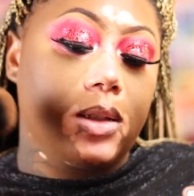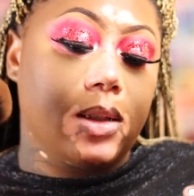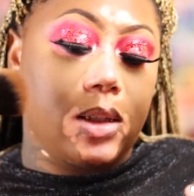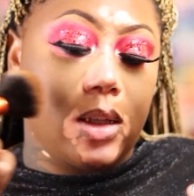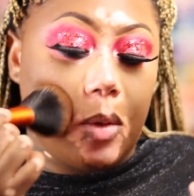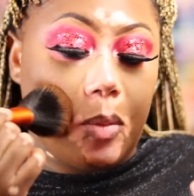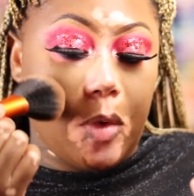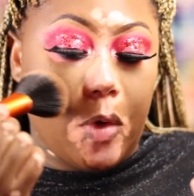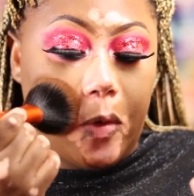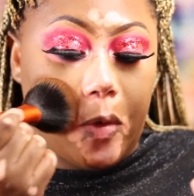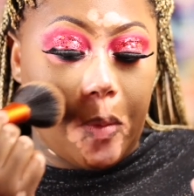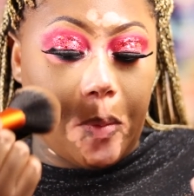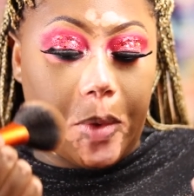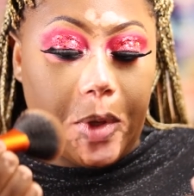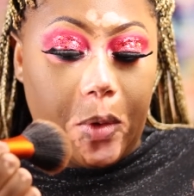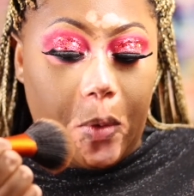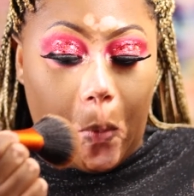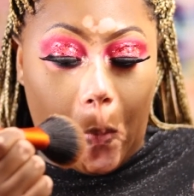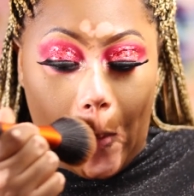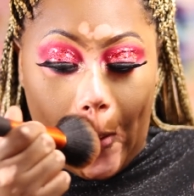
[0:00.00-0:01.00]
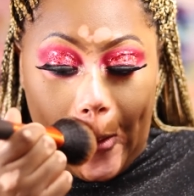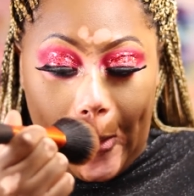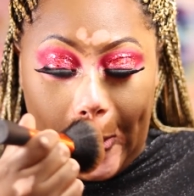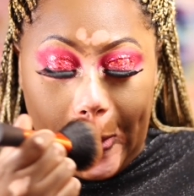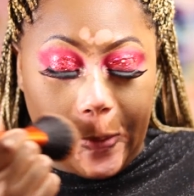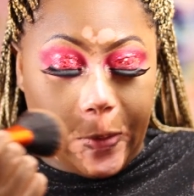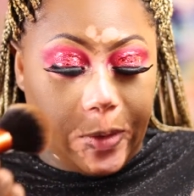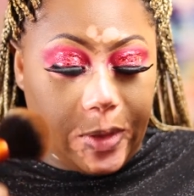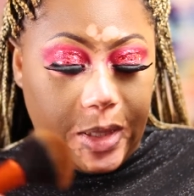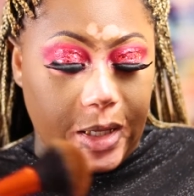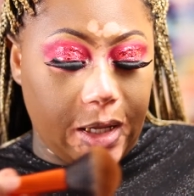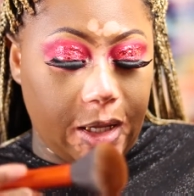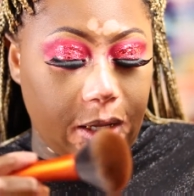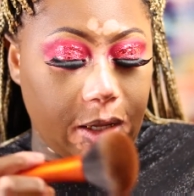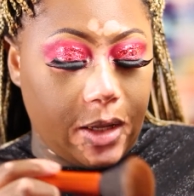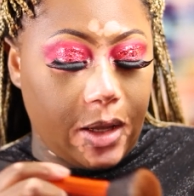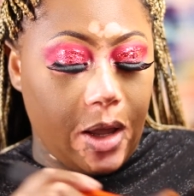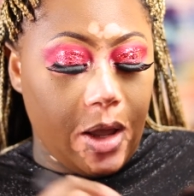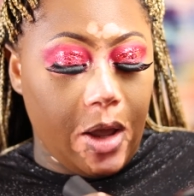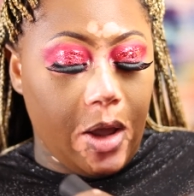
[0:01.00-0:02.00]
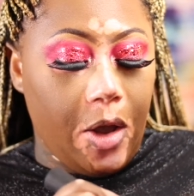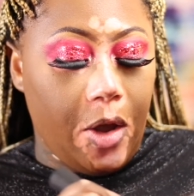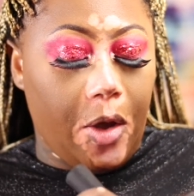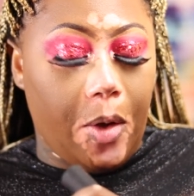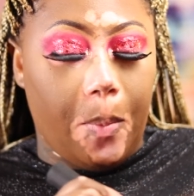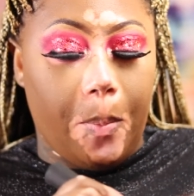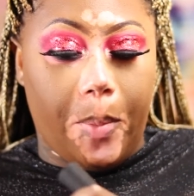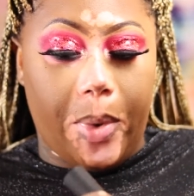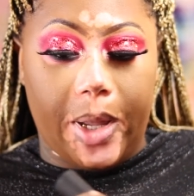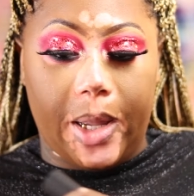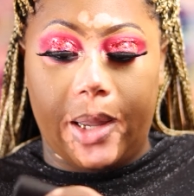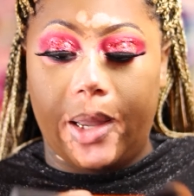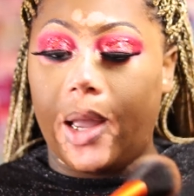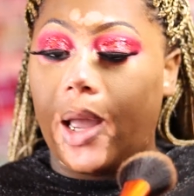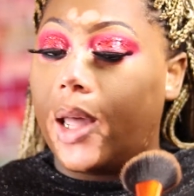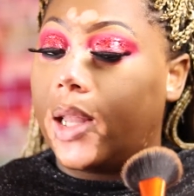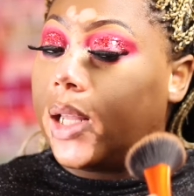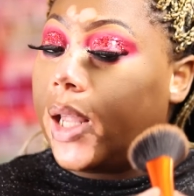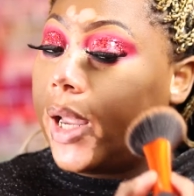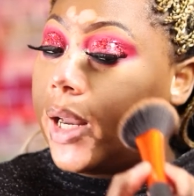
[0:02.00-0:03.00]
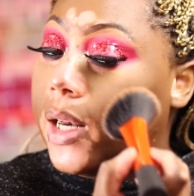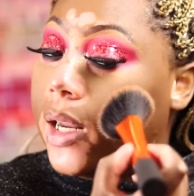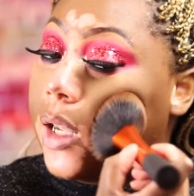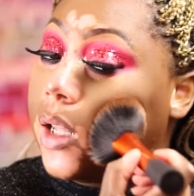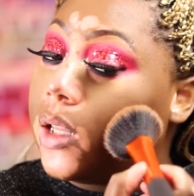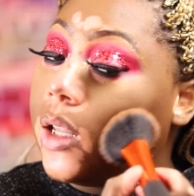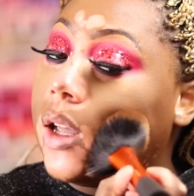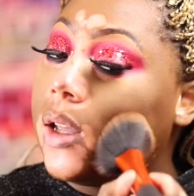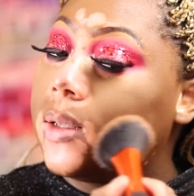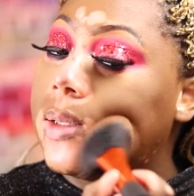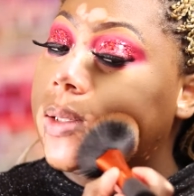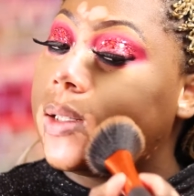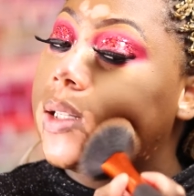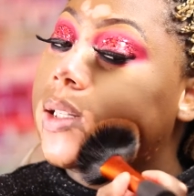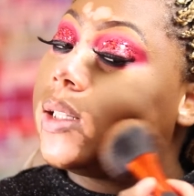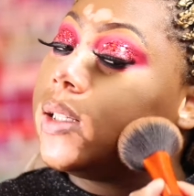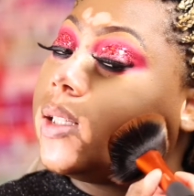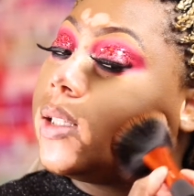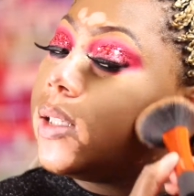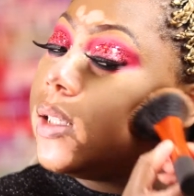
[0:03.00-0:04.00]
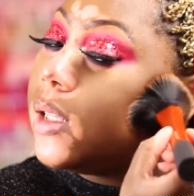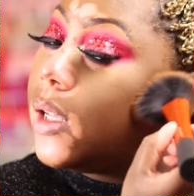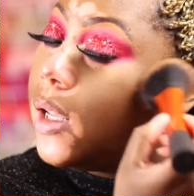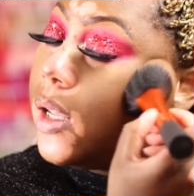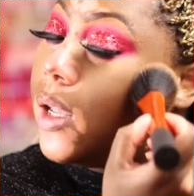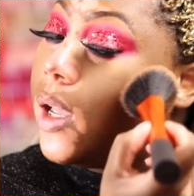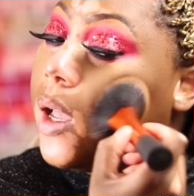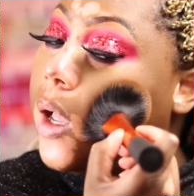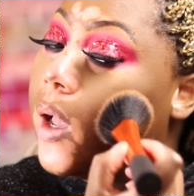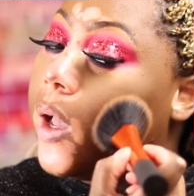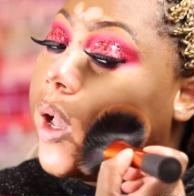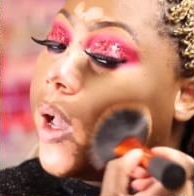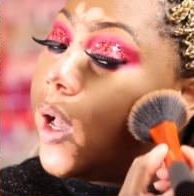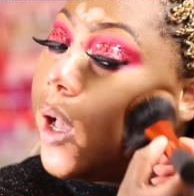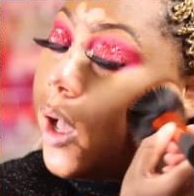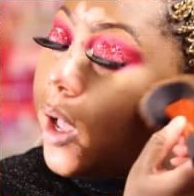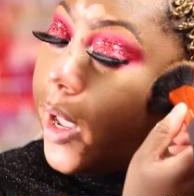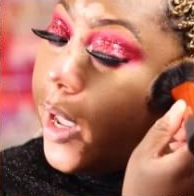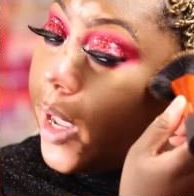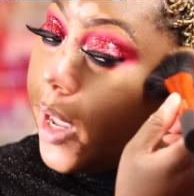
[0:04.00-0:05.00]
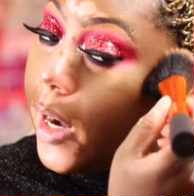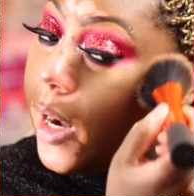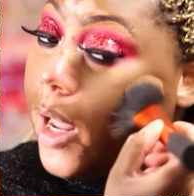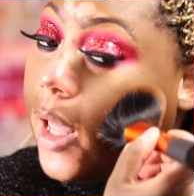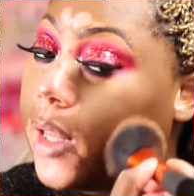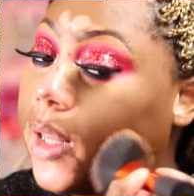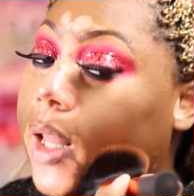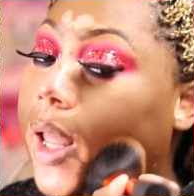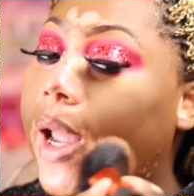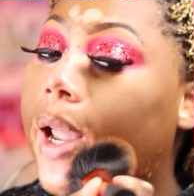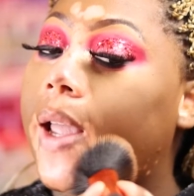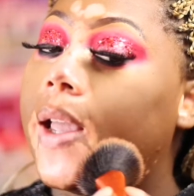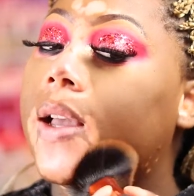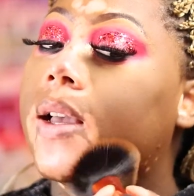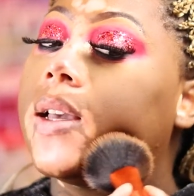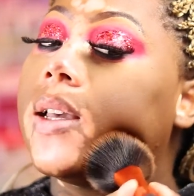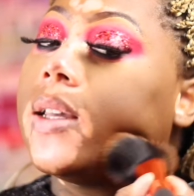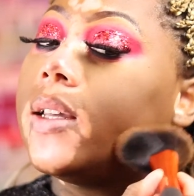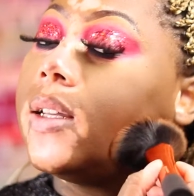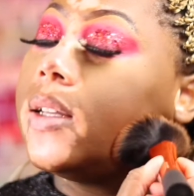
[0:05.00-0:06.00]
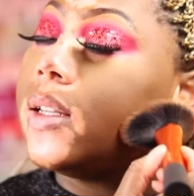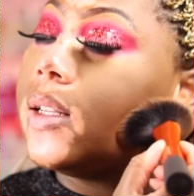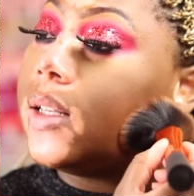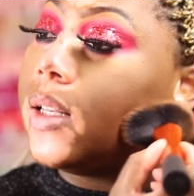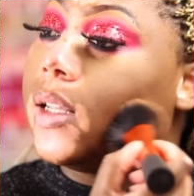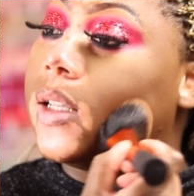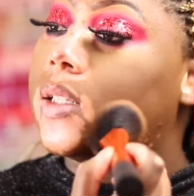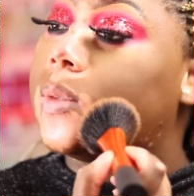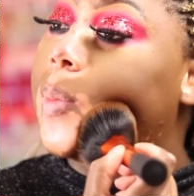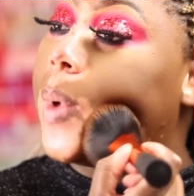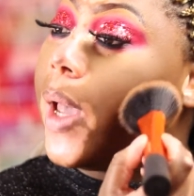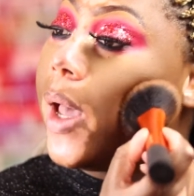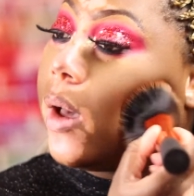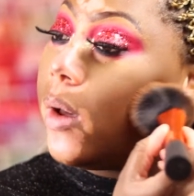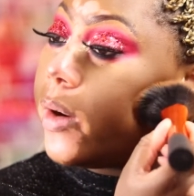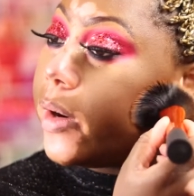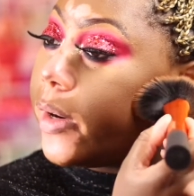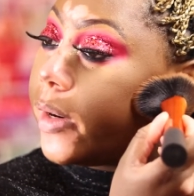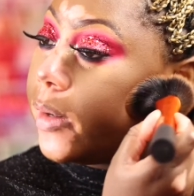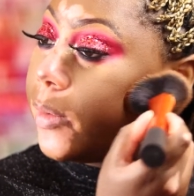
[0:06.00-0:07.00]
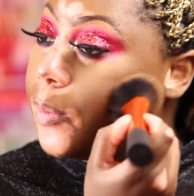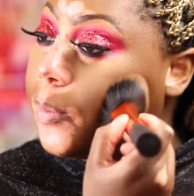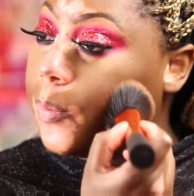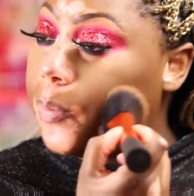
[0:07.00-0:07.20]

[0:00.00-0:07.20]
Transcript: Some of them be way too thick, but I like the glosses and I like this powder.